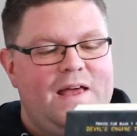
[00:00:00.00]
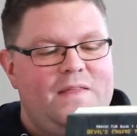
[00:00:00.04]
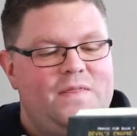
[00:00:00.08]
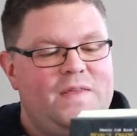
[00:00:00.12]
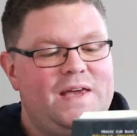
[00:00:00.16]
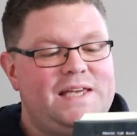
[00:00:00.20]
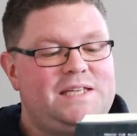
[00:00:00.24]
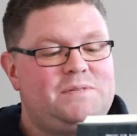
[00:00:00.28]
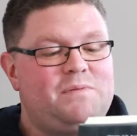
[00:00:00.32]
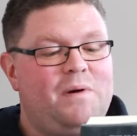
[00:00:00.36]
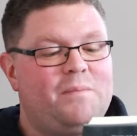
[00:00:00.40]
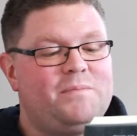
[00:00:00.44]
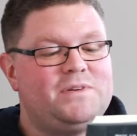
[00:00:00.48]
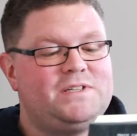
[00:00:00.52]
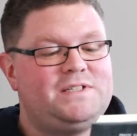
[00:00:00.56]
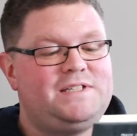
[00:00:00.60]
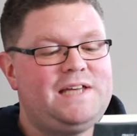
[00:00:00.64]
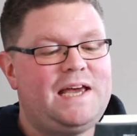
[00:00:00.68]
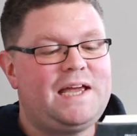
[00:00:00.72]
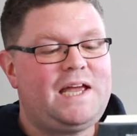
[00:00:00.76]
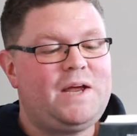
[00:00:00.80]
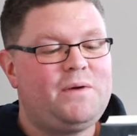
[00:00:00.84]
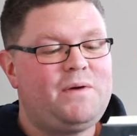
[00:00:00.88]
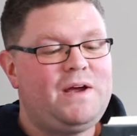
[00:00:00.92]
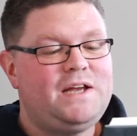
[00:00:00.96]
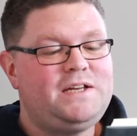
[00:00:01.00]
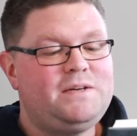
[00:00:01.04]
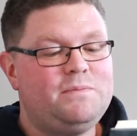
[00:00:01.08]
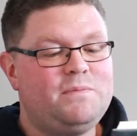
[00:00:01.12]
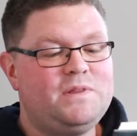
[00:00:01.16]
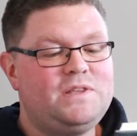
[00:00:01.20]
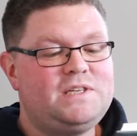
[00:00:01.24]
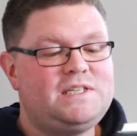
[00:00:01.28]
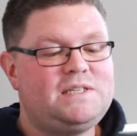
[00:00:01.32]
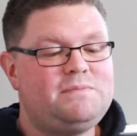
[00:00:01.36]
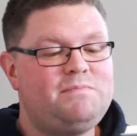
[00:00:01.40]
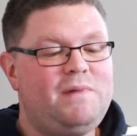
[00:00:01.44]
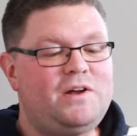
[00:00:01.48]
This one was decorated
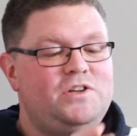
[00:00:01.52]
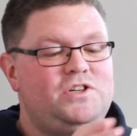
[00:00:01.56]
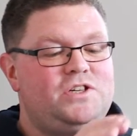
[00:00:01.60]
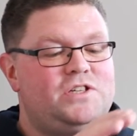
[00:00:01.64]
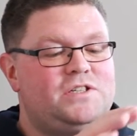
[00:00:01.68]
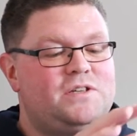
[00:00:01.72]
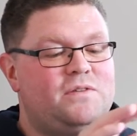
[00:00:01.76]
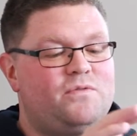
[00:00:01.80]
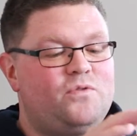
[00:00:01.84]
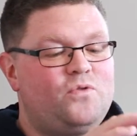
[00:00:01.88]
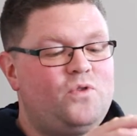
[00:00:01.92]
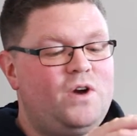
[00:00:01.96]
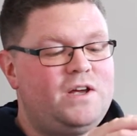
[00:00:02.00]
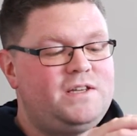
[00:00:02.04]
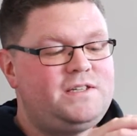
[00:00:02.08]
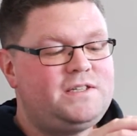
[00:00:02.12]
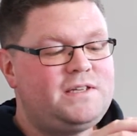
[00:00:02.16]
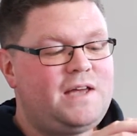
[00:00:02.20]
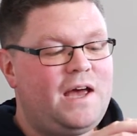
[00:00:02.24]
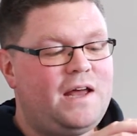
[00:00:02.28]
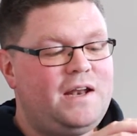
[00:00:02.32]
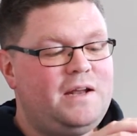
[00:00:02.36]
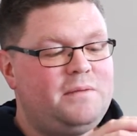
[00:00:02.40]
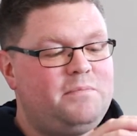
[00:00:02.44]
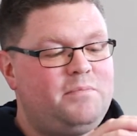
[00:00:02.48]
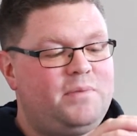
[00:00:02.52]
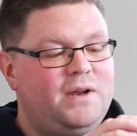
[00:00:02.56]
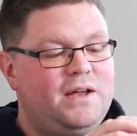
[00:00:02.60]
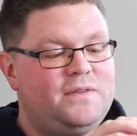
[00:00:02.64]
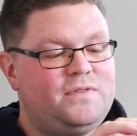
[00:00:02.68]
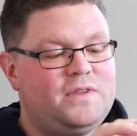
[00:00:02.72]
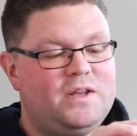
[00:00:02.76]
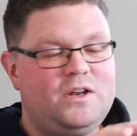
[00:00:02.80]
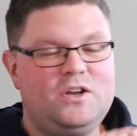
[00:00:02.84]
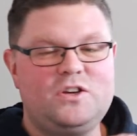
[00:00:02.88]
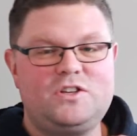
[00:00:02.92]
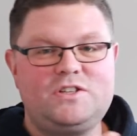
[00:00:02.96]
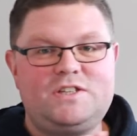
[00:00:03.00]
with smudges of rust-coloured
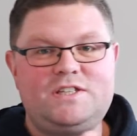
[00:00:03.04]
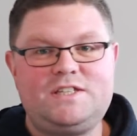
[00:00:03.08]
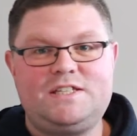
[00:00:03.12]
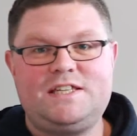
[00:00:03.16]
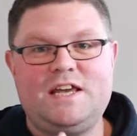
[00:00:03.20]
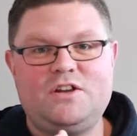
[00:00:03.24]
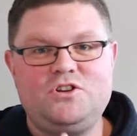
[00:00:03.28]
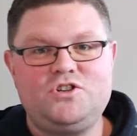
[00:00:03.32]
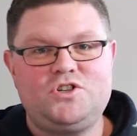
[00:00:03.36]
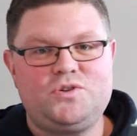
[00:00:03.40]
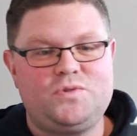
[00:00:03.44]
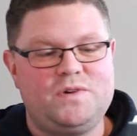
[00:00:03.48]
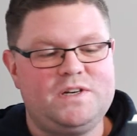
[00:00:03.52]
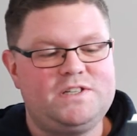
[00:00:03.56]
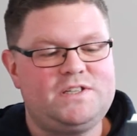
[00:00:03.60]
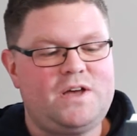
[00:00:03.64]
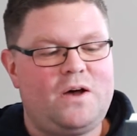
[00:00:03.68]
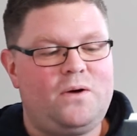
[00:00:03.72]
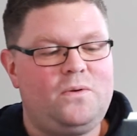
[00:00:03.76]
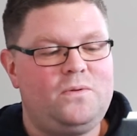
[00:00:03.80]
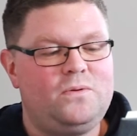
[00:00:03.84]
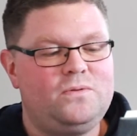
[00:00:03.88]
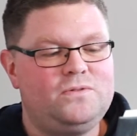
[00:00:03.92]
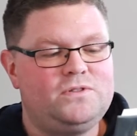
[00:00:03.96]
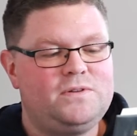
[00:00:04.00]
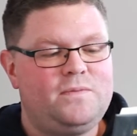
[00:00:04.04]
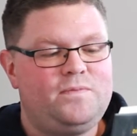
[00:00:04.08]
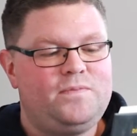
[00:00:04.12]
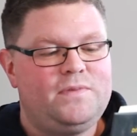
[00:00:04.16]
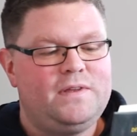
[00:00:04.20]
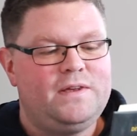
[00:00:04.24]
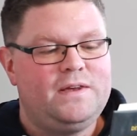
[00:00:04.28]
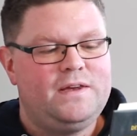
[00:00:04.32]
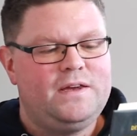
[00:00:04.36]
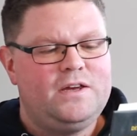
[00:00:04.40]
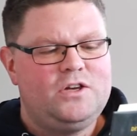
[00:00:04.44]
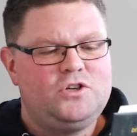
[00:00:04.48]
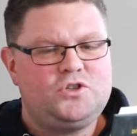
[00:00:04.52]
blood that looked centuries old.
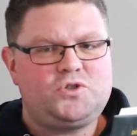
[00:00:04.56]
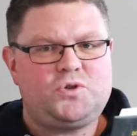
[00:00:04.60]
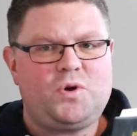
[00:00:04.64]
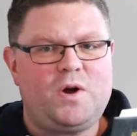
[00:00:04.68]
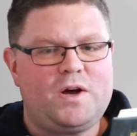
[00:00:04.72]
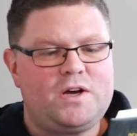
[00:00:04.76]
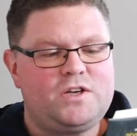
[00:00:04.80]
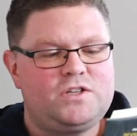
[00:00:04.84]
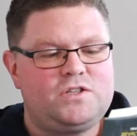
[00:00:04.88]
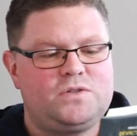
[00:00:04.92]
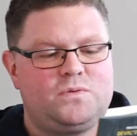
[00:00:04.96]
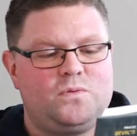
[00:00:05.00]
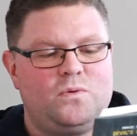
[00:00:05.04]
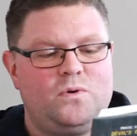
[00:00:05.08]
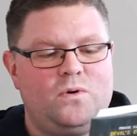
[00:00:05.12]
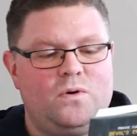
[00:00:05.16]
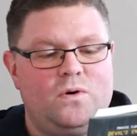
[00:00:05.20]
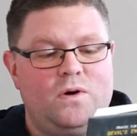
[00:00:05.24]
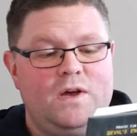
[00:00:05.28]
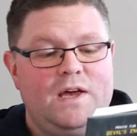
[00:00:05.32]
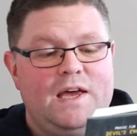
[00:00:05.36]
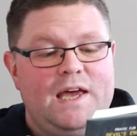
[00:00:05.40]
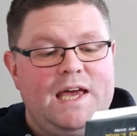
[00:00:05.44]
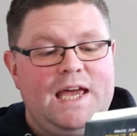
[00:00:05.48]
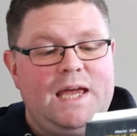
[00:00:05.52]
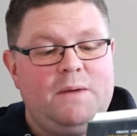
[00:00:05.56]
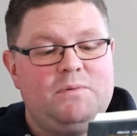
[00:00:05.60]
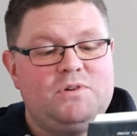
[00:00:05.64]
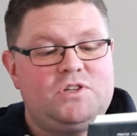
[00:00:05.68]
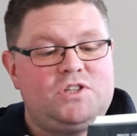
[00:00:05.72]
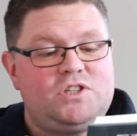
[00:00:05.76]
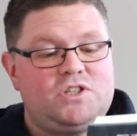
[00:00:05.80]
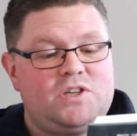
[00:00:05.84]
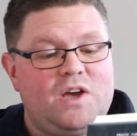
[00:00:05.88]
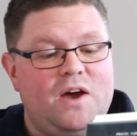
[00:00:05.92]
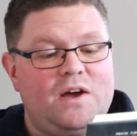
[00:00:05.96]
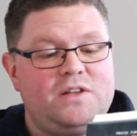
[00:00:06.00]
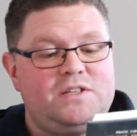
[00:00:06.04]
Truck swore. He
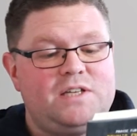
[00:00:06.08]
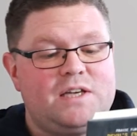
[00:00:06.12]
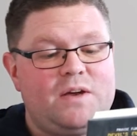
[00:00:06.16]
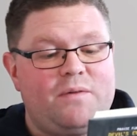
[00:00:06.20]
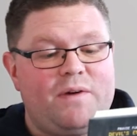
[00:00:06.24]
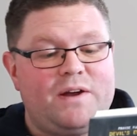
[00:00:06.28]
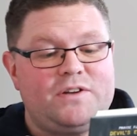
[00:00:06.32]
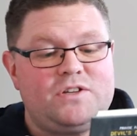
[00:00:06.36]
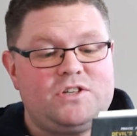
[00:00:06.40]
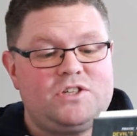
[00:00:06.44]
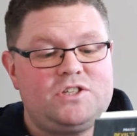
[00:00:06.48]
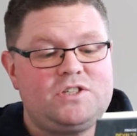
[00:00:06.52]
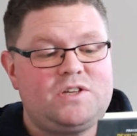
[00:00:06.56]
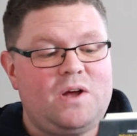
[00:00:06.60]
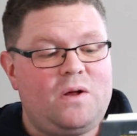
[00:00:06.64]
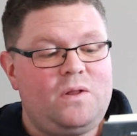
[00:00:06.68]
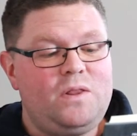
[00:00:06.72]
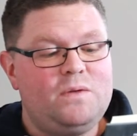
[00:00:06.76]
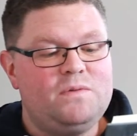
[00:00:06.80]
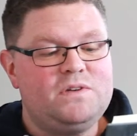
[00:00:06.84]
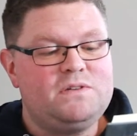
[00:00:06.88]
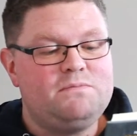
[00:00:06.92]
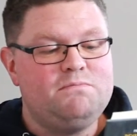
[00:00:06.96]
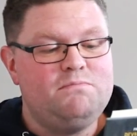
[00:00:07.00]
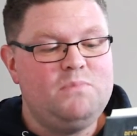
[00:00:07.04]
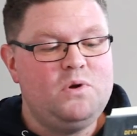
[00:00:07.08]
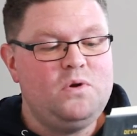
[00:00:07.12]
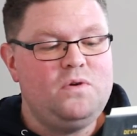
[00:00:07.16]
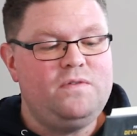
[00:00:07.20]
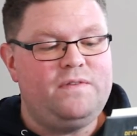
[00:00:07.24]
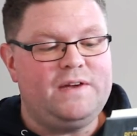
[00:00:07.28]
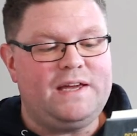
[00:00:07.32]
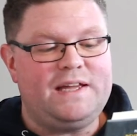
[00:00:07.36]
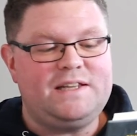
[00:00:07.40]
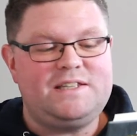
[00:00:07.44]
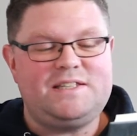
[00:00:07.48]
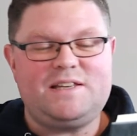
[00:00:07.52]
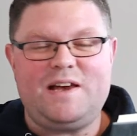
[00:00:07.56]
was skirting around a skull that was
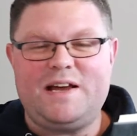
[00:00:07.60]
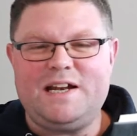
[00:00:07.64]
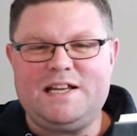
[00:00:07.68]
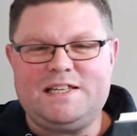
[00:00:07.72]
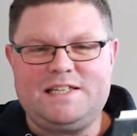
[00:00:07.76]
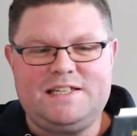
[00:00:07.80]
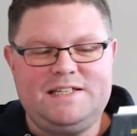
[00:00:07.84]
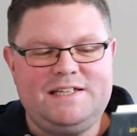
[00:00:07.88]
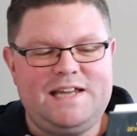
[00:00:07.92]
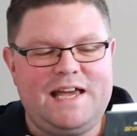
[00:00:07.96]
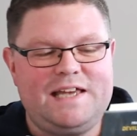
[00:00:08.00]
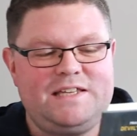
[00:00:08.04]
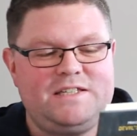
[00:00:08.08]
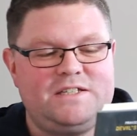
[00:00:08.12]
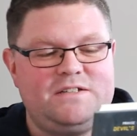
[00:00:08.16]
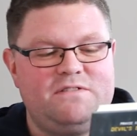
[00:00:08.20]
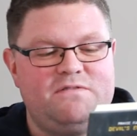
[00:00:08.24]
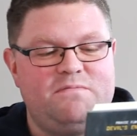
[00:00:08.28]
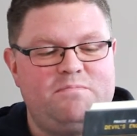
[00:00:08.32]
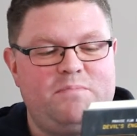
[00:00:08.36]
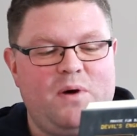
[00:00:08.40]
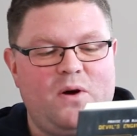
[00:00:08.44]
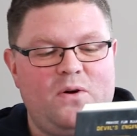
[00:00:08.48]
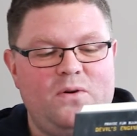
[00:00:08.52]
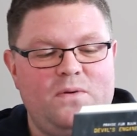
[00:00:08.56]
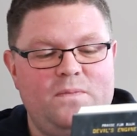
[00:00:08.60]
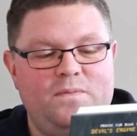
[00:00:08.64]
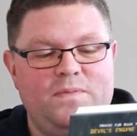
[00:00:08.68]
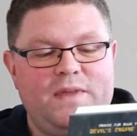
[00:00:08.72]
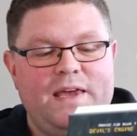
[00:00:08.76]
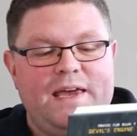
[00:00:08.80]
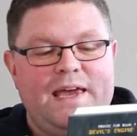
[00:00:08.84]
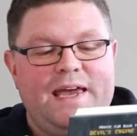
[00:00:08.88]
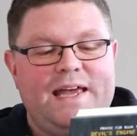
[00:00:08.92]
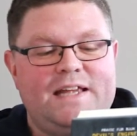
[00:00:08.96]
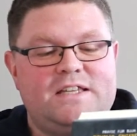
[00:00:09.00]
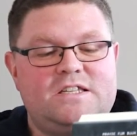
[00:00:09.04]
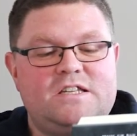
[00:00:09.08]
moving inside its nest of bone,
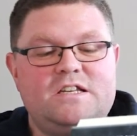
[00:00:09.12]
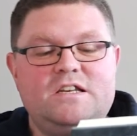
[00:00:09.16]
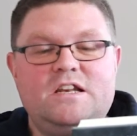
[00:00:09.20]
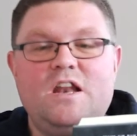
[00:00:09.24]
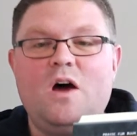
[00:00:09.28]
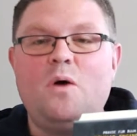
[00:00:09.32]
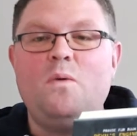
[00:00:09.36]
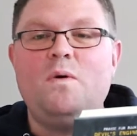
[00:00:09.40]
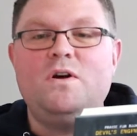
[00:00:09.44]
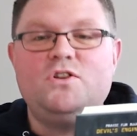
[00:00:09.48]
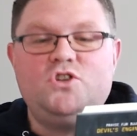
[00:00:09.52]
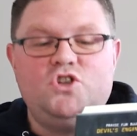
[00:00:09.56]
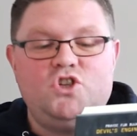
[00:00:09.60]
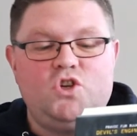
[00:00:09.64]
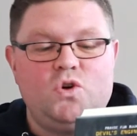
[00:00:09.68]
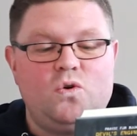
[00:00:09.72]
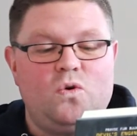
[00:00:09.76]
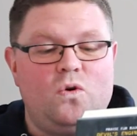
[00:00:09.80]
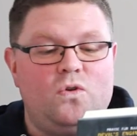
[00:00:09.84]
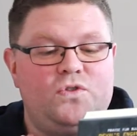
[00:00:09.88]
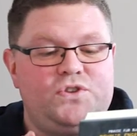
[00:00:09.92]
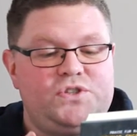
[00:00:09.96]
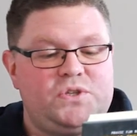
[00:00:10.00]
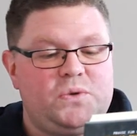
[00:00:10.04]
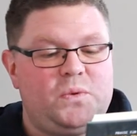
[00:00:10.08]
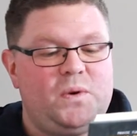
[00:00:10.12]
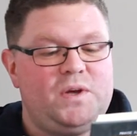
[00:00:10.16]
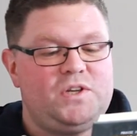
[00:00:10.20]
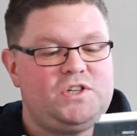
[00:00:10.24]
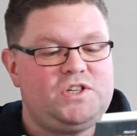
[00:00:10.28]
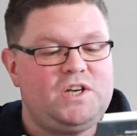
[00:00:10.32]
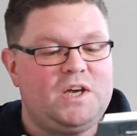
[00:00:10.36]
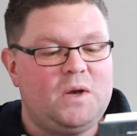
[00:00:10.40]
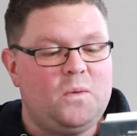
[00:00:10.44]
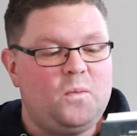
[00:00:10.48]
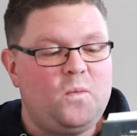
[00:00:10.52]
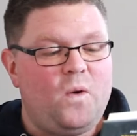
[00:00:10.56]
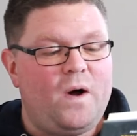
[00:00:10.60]
its lower jaw
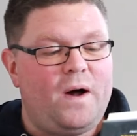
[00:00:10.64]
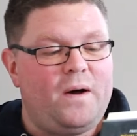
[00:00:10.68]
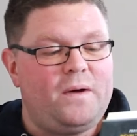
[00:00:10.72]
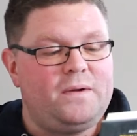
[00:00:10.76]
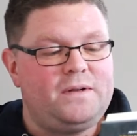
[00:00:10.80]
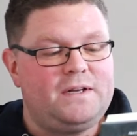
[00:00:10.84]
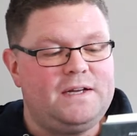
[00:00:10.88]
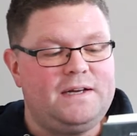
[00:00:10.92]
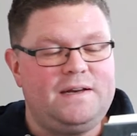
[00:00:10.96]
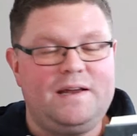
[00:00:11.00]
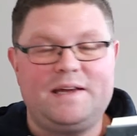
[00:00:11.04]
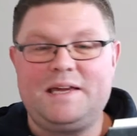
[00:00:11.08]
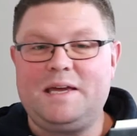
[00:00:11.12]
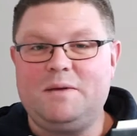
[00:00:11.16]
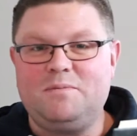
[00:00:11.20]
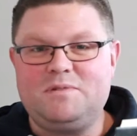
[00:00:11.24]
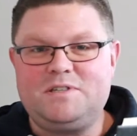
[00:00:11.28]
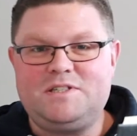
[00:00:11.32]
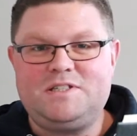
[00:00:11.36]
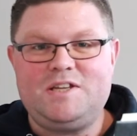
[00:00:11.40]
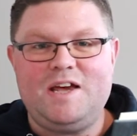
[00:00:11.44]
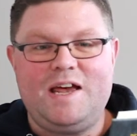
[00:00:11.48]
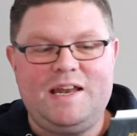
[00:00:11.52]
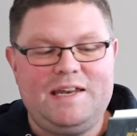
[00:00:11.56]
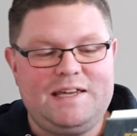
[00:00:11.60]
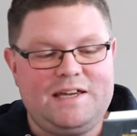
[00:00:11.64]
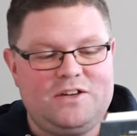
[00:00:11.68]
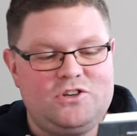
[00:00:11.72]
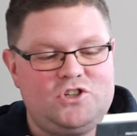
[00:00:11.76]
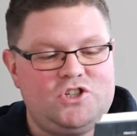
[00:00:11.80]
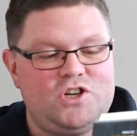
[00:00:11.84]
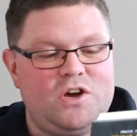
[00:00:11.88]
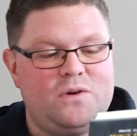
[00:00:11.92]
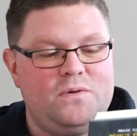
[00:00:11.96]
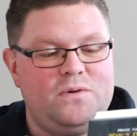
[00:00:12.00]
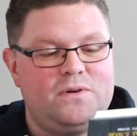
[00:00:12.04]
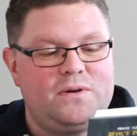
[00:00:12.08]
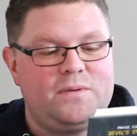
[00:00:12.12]
twitching wildly like it was telling a
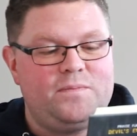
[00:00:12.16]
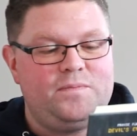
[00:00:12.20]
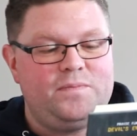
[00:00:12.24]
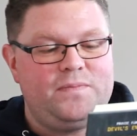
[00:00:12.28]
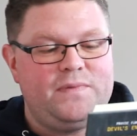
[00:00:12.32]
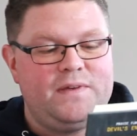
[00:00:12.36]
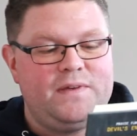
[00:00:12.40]
joke.